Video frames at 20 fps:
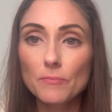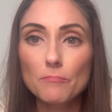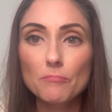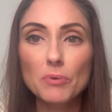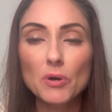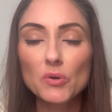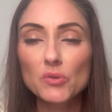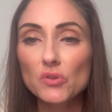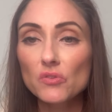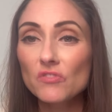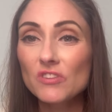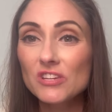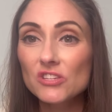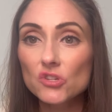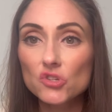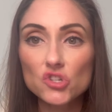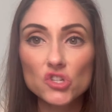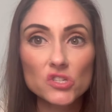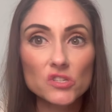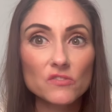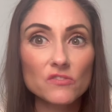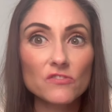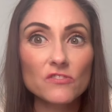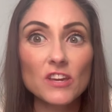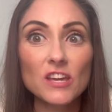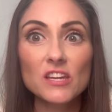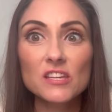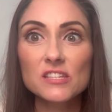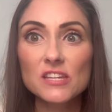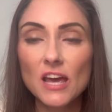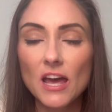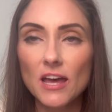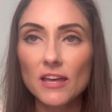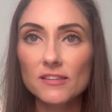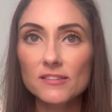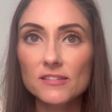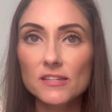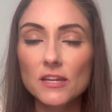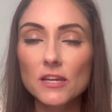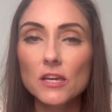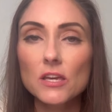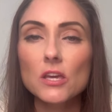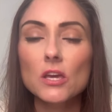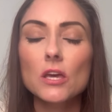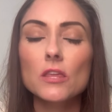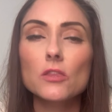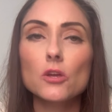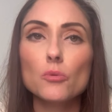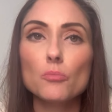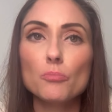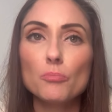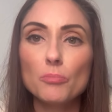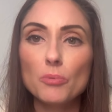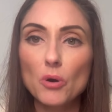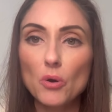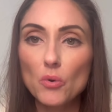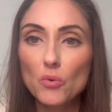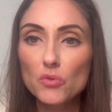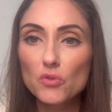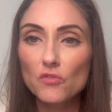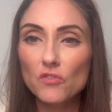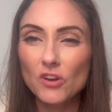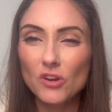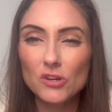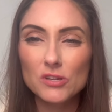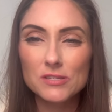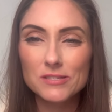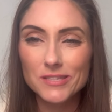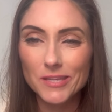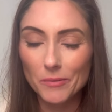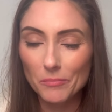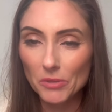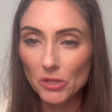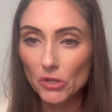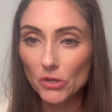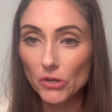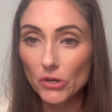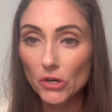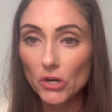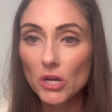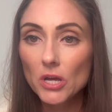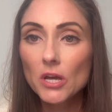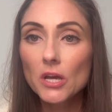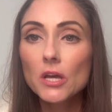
Both of these are just fantastic. They're both very similar.